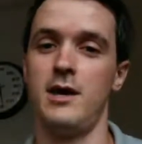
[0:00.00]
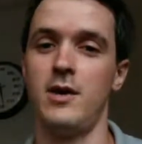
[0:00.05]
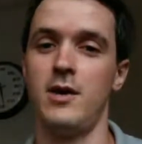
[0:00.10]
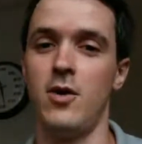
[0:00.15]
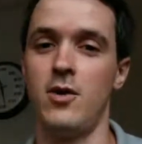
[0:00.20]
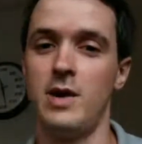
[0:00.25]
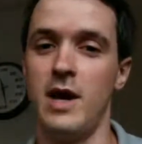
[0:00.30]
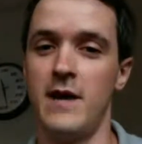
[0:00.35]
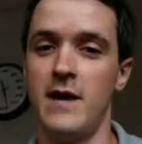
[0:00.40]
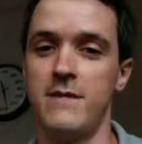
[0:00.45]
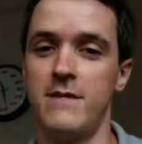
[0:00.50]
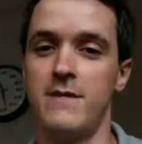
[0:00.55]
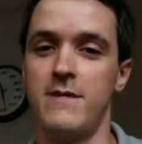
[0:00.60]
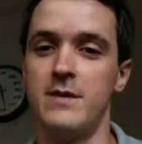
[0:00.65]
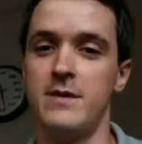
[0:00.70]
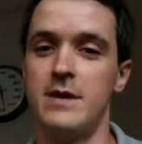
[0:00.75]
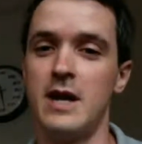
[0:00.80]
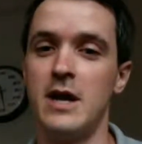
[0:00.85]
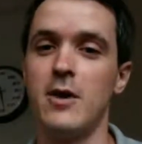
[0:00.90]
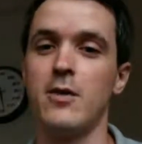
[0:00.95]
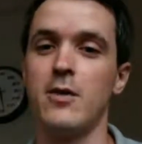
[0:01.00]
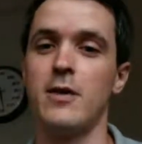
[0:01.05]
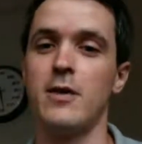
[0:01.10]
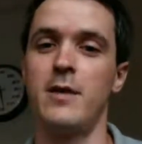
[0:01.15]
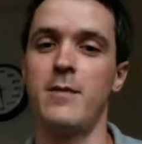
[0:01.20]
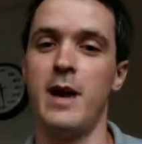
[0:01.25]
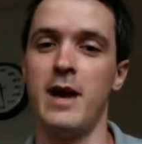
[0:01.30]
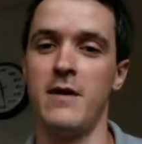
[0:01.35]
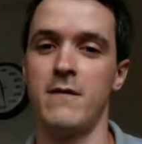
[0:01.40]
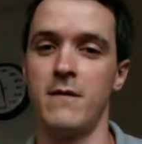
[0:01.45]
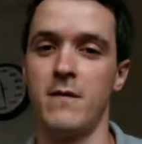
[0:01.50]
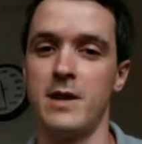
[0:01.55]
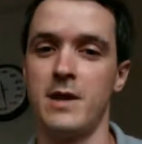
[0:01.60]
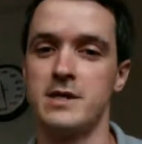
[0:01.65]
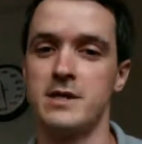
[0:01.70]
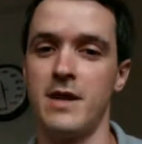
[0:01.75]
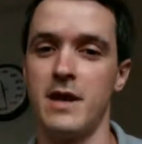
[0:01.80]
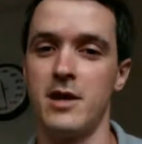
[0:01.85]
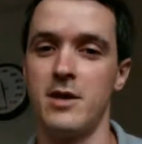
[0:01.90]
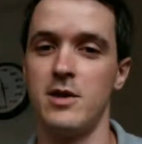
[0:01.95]
You don't have nearly the amount of risk
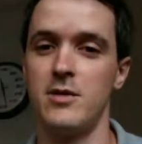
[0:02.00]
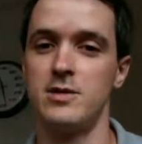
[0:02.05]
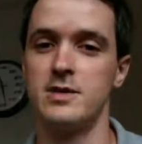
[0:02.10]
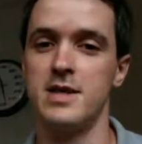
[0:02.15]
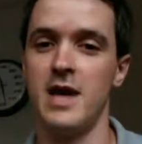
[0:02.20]
that you used